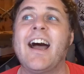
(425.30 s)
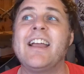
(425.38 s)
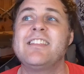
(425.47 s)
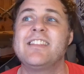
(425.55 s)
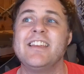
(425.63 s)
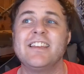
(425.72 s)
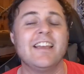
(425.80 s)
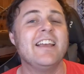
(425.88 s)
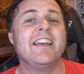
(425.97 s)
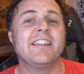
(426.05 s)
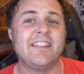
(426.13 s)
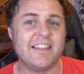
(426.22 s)
I think
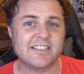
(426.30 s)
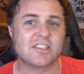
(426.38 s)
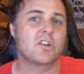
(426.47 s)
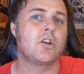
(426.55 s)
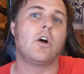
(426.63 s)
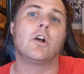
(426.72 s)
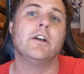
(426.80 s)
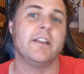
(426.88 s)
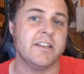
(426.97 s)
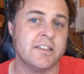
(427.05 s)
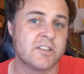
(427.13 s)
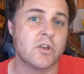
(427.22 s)
this
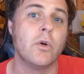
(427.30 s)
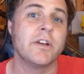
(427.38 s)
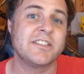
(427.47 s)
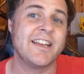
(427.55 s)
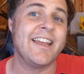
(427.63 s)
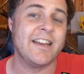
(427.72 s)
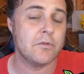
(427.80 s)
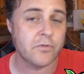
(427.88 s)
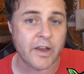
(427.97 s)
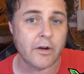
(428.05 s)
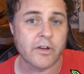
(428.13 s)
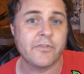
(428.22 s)
card is going to hit
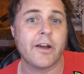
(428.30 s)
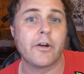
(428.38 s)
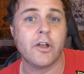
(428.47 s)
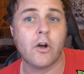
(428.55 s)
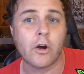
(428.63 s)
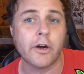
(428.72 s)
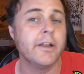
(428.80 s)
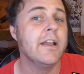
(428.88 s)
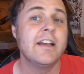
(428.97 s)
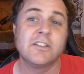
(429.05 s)
very hard.